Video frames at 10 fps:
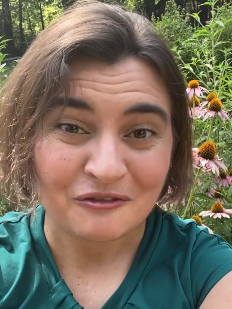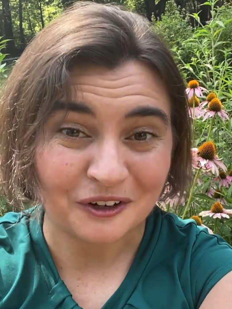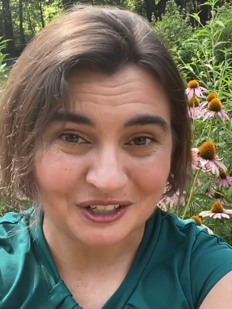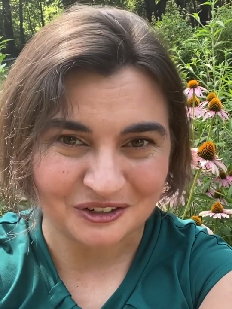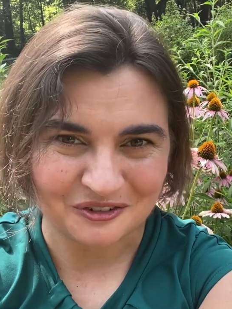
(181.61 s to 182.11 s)

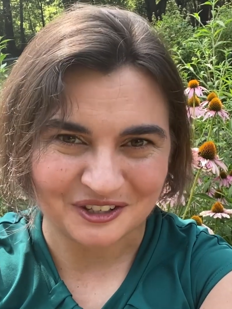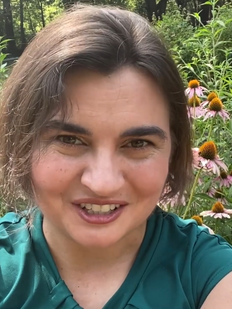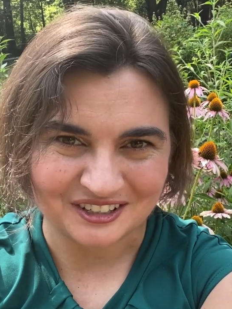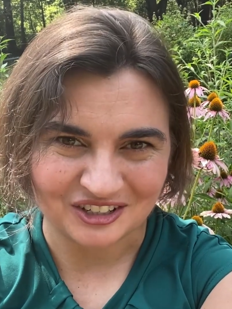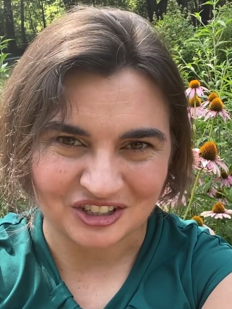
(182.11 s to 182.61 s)
Funding for this
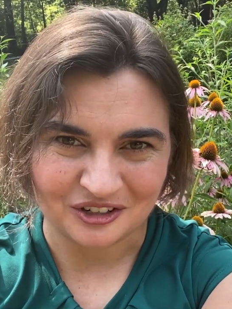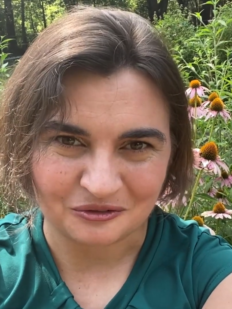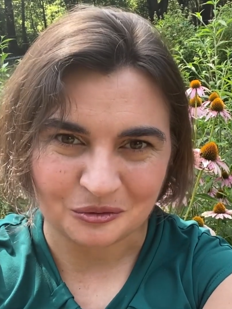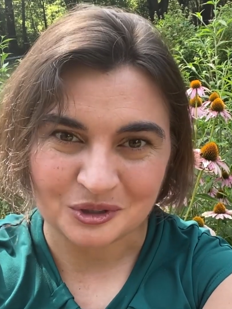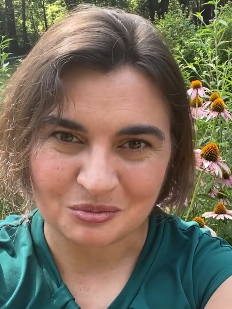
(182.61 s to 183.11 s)
initiative
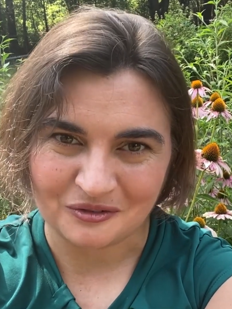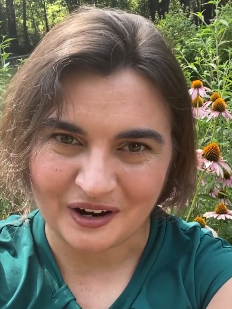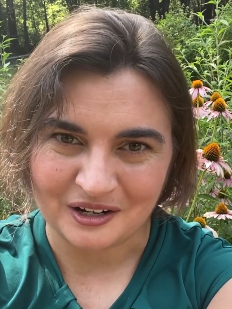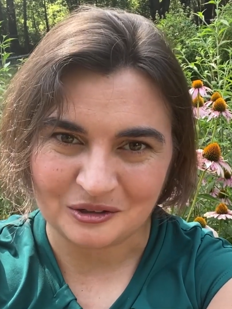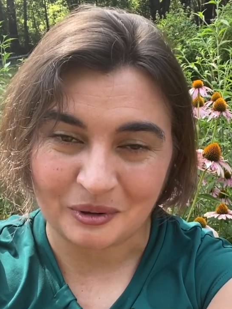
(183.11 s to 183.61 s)
was
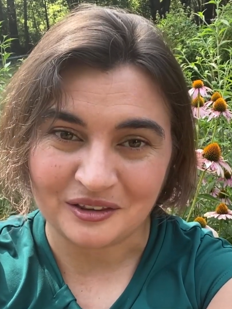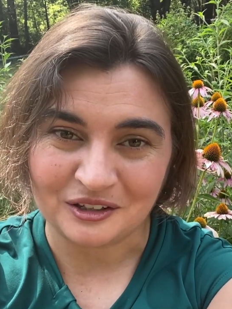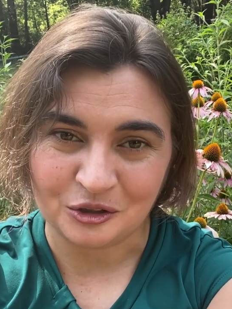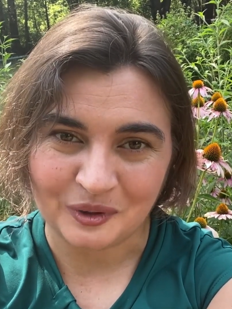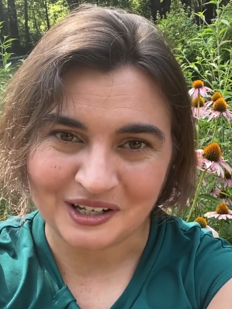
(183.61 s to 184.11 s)
provided by the
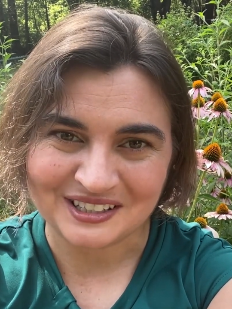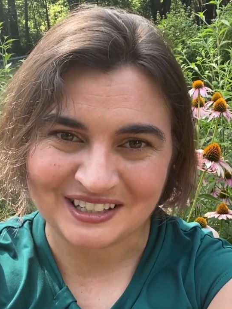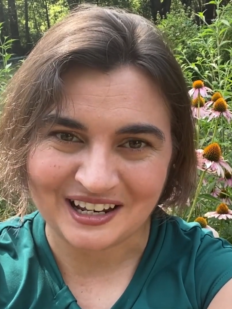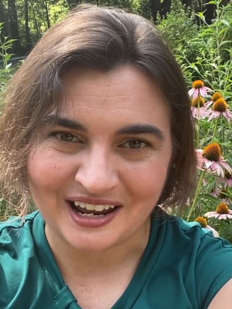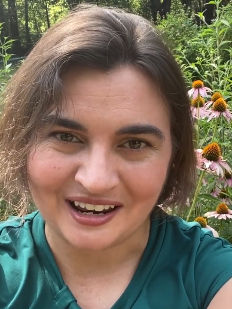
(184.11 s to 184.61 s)

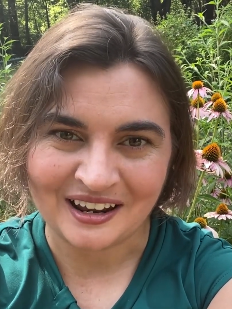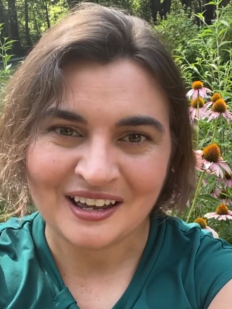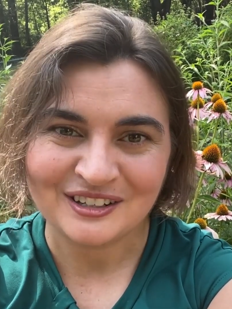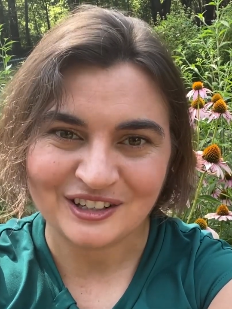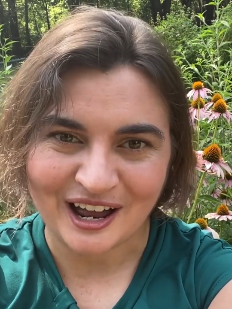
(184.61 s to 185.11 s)
USDA
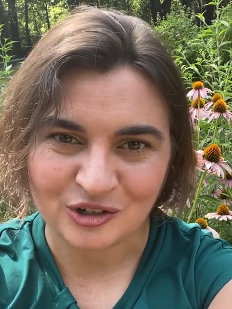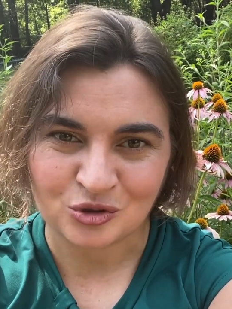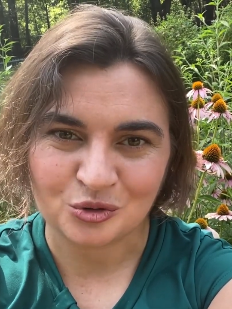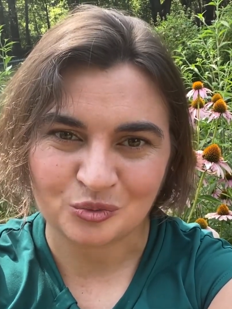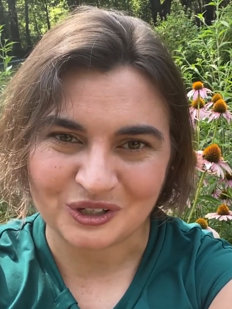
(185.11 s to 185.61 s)

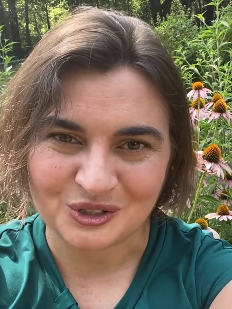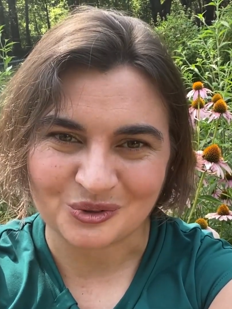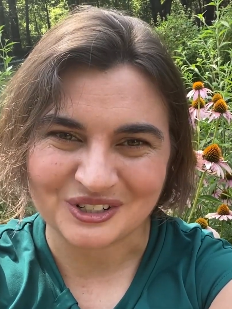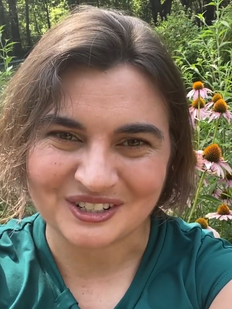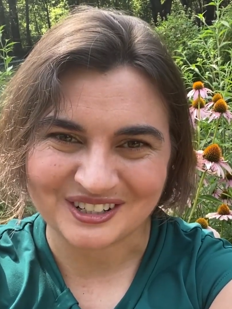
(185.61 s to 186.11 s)
Natural
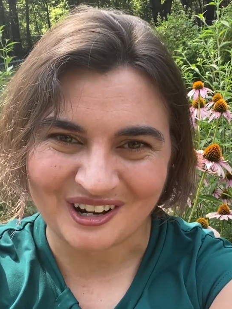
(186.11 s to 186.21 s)
Resources